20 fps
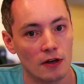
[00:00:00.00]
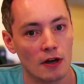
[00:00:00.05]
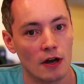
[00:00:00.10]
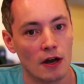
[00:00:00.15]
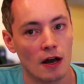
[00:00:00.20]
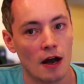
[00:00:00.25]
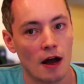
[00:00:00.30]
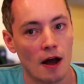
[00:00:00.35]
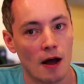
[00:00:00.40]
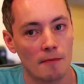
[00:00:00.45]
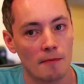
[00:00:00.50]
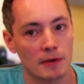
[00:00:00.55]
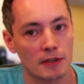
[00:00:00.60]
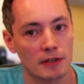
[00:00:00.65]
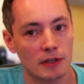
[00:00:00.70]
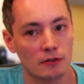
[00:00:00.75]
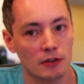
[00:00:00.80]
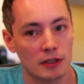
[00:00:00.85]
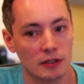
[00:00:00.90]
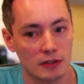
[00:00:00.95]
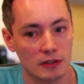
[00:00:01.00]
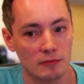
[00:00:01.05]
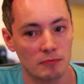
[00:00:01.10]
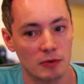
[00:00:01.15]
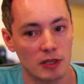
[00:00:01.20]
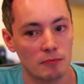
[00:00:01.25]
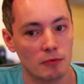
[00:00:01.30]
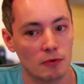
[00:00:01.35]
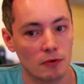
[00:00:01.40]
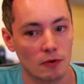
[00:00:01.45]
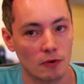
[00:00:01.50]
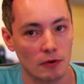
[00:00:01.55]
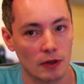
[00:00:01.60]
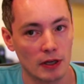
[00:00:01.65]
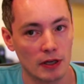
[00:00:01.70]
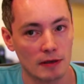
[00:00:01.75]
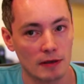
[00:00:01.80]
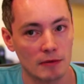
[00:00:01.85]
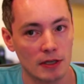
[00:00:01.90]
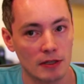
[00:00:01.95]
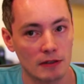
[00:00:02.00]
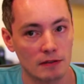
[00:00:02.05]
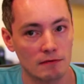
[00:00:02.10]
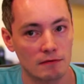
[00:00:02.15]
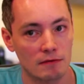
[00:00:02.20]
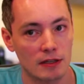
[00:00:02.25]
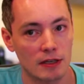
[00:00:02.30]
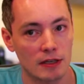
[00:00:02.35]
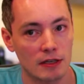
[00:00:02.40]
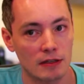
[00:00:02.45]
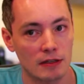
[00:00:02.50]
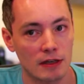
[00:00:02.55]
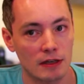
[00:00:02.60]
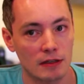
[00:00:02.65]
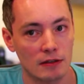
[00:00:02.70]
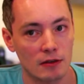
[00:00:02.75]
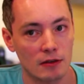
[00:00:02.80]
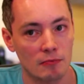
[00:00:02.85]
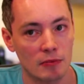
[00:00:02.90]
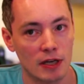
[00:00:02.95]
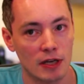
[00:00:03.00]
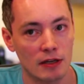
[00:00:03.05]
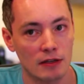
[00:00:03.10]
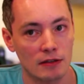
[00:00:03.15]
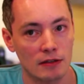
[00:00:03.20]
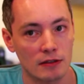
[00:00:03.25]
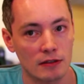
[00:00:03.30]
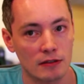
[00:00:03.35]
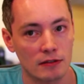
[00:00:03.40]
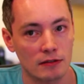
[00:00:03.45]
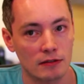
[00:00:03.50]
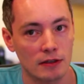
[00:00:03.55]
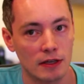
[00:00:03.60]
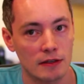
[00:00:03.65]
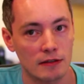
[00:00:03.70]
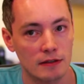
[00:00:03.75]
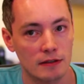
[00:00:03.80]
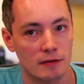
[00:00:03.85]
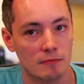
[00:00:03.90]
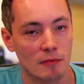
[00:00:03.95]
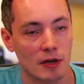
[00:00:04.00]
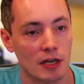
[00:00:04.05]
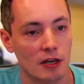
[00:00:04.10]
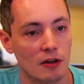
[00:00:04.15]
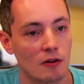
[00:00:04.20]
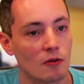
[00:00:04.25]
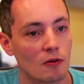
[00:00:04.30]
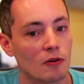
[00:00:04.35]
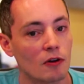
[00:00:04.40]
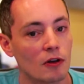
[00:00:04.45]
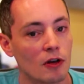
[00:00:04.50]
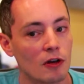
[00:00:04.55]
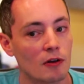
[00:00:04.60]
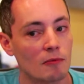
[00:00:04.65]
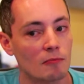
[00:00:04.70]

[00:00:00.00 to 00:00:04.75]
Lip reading: Because I look at these people, and I'm not saying that their pain is less than my own,